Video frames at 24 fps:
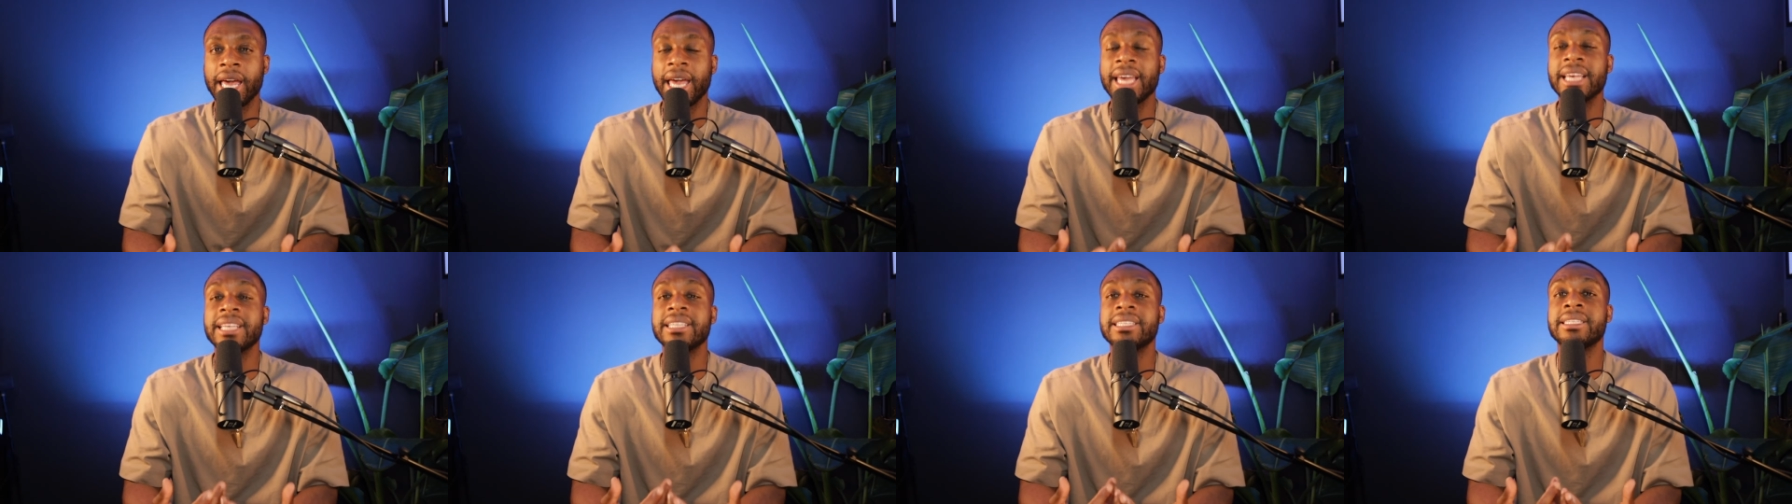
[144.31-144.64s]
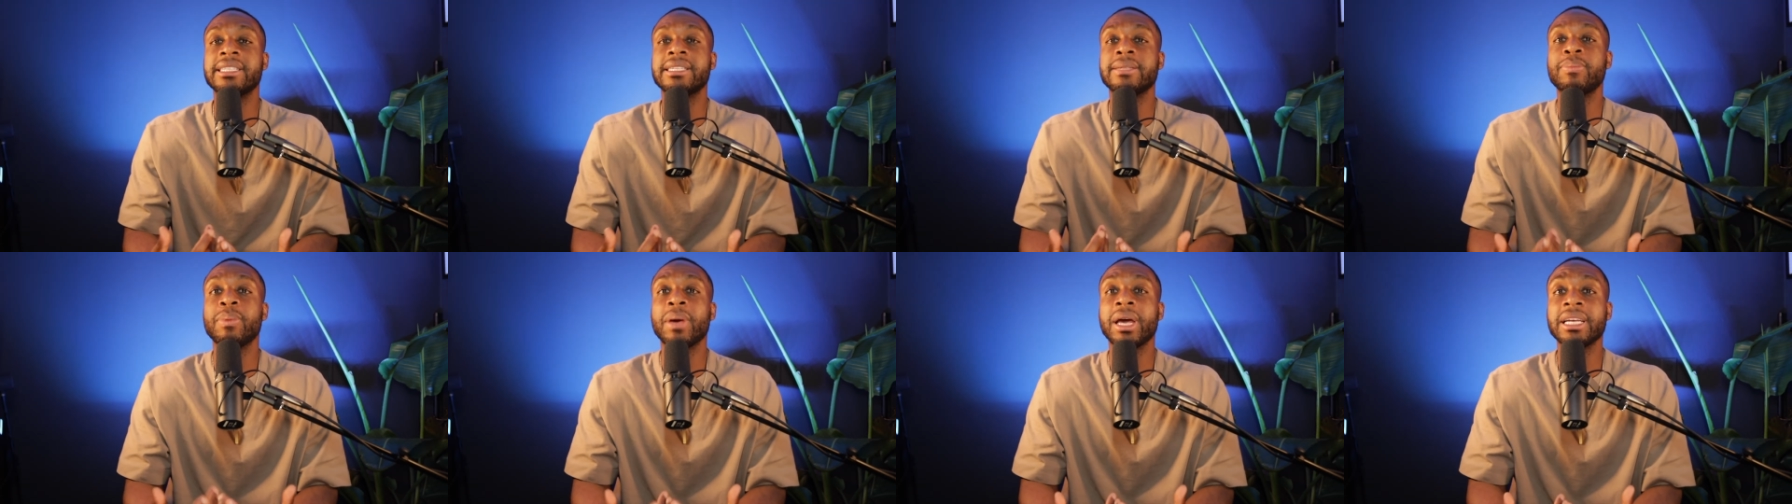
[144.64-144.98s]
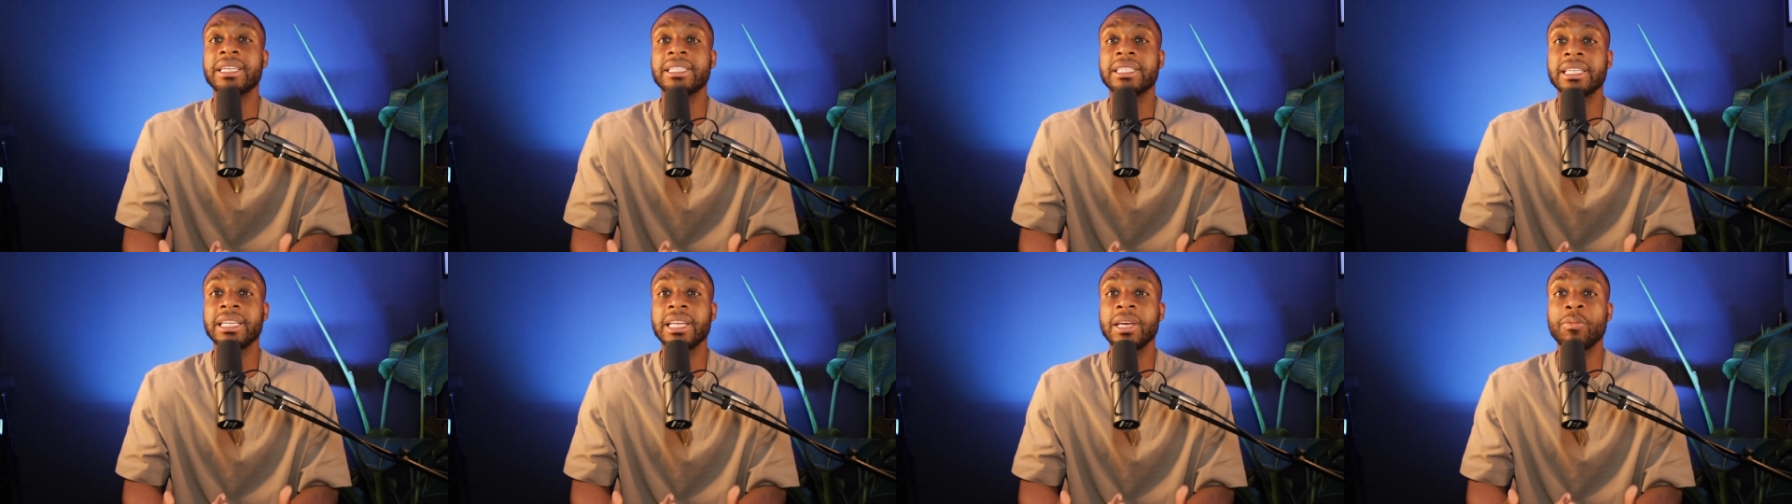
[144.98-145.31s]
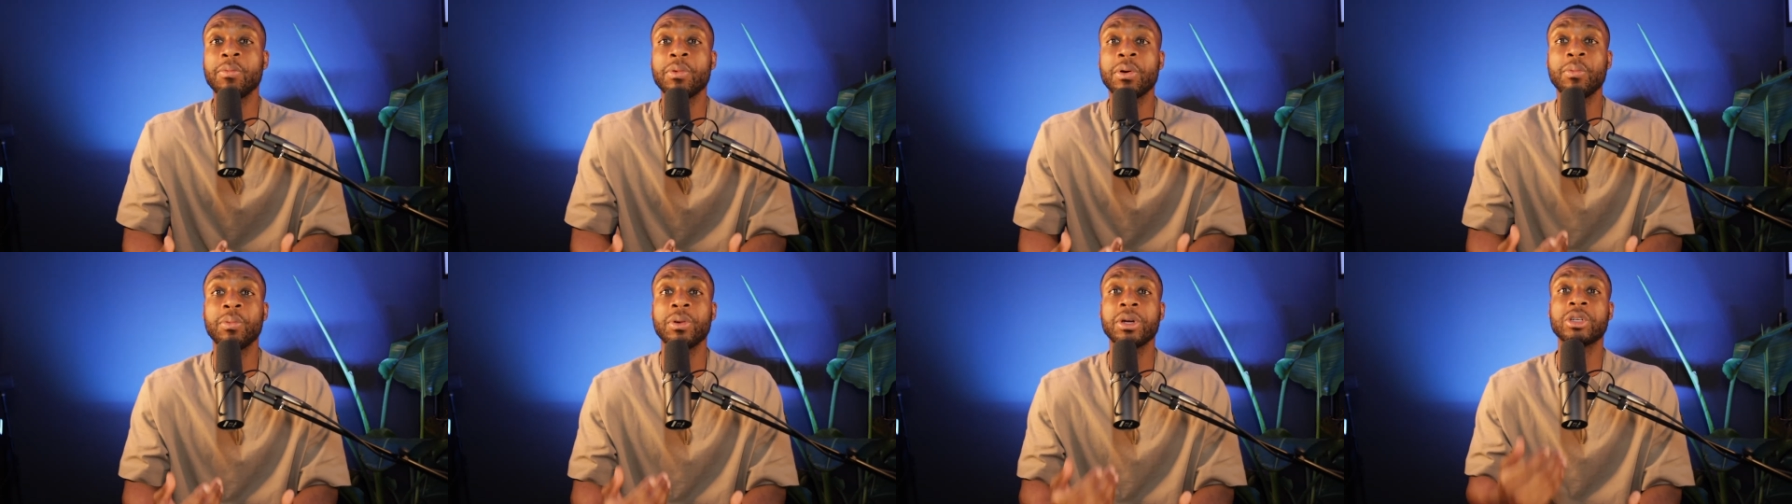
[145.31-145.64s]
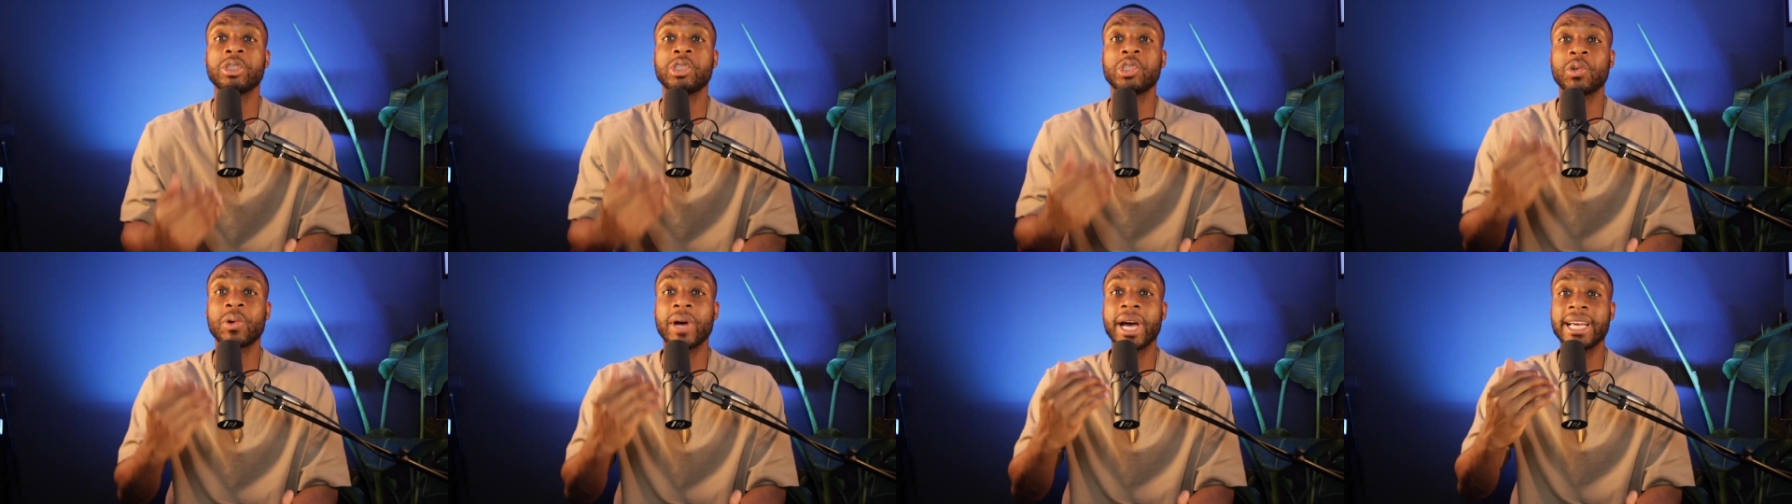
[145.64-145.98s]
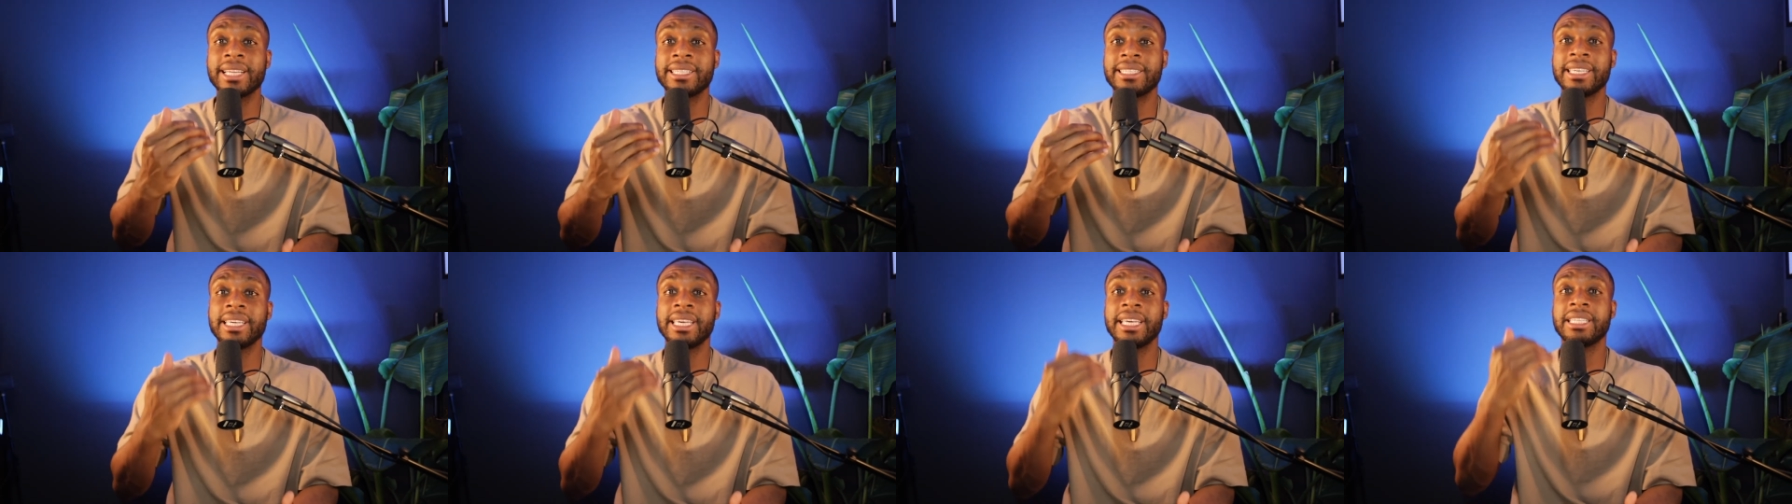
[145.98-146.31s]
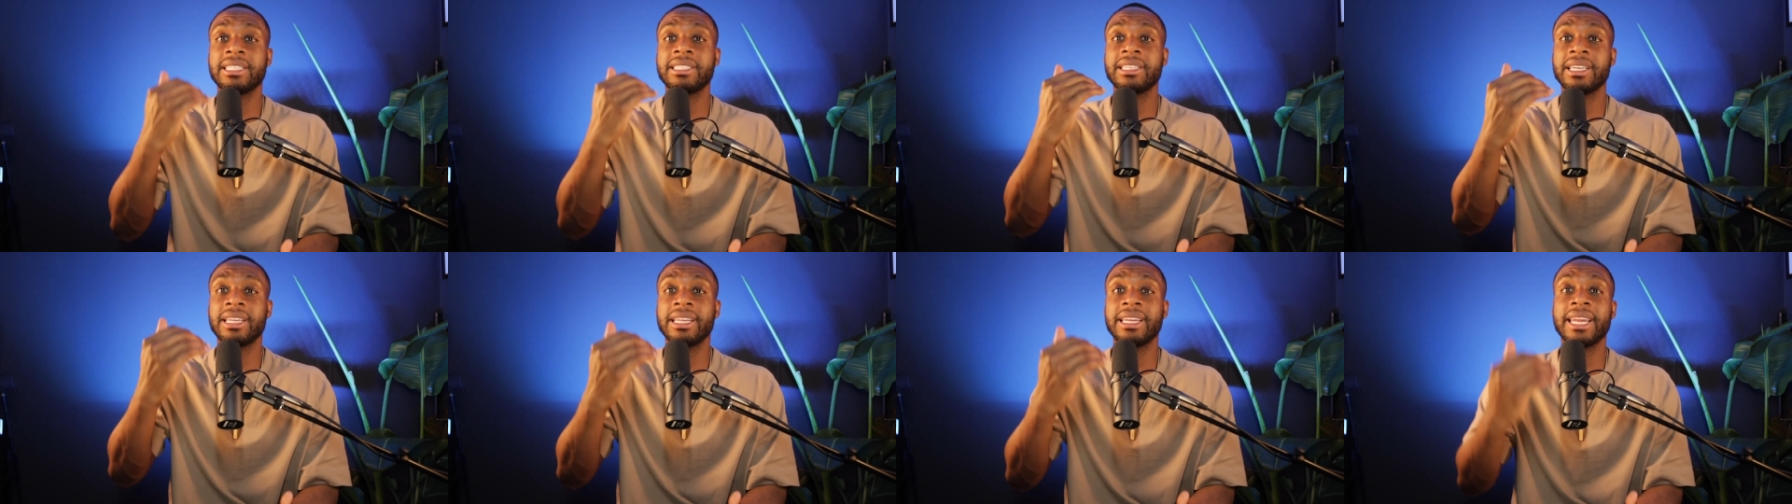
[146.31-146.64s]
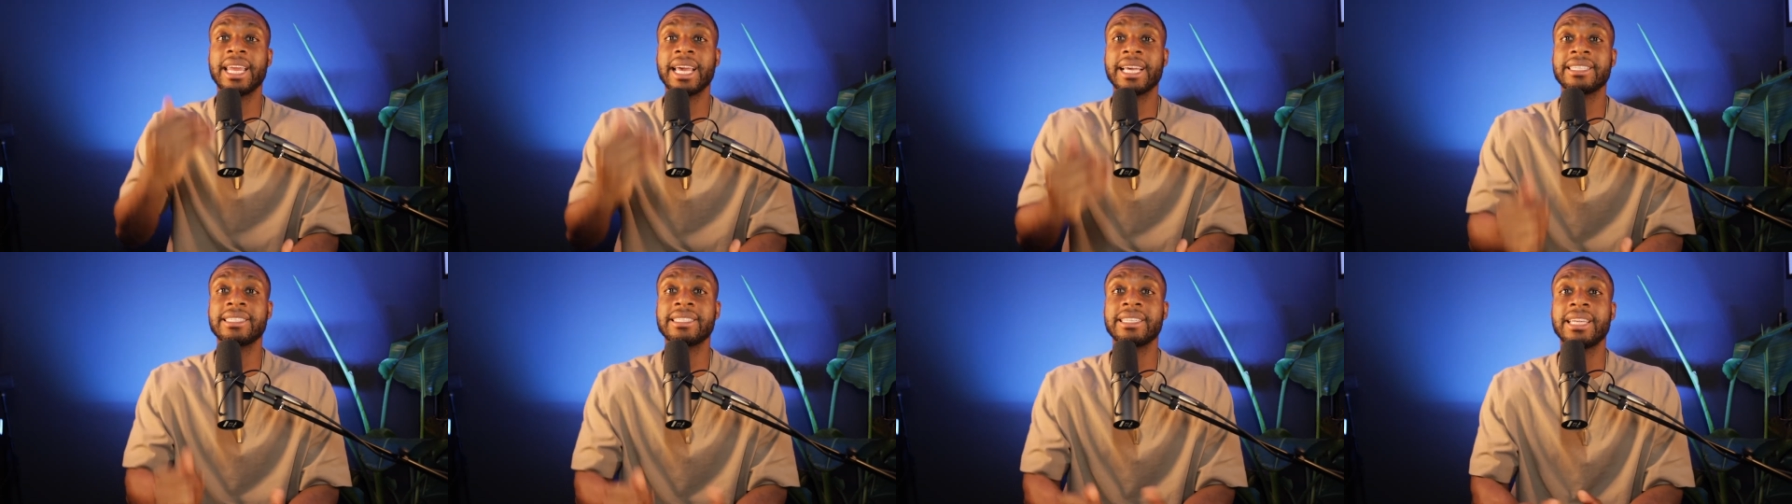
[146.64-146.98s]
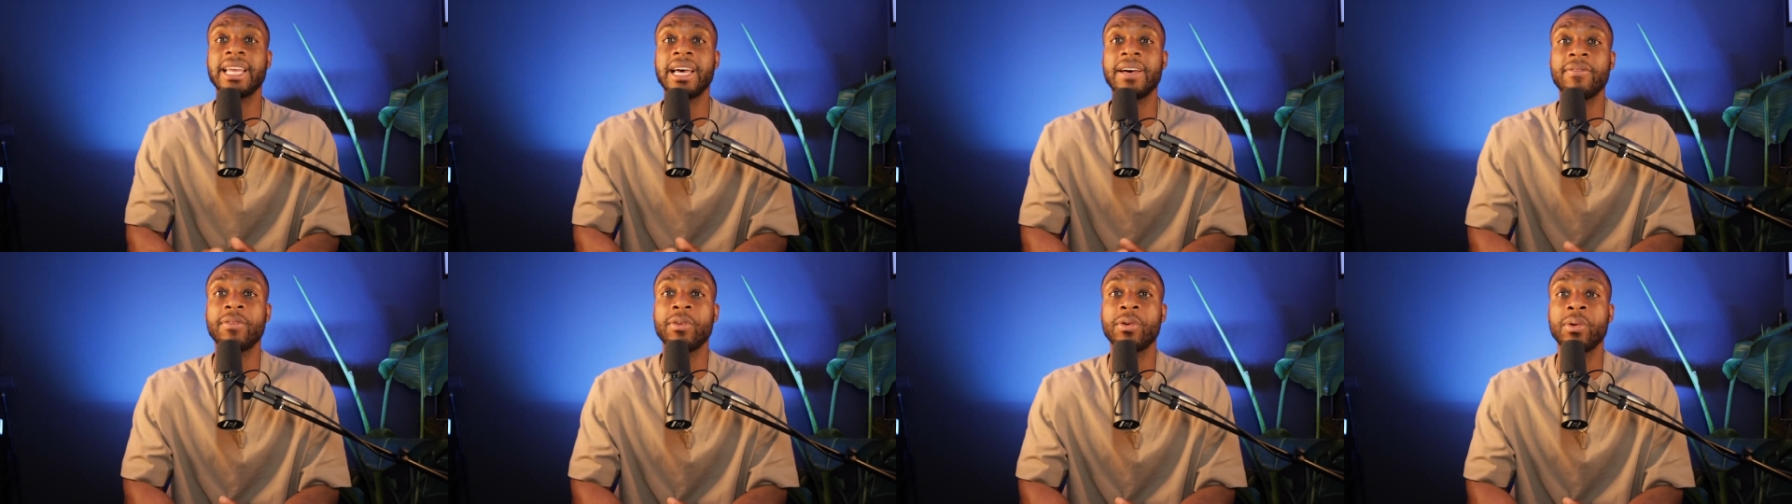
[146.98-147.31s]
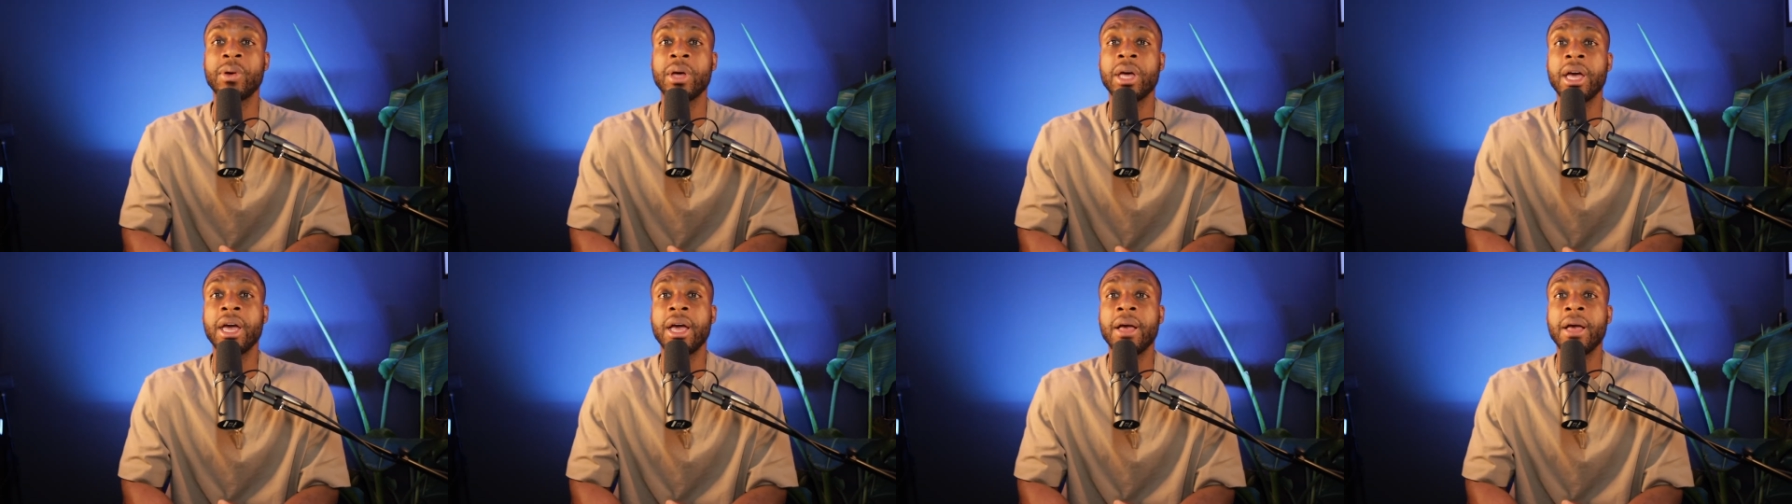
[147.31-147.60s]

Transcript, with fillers: especially when we are trying to get to the next level,